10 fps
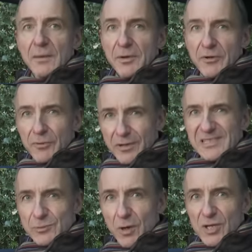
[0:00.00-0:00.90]
but a real
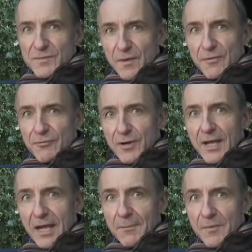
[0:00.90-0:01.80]
squash for
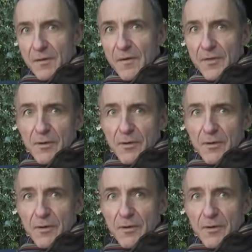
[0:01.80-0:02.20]
three, the further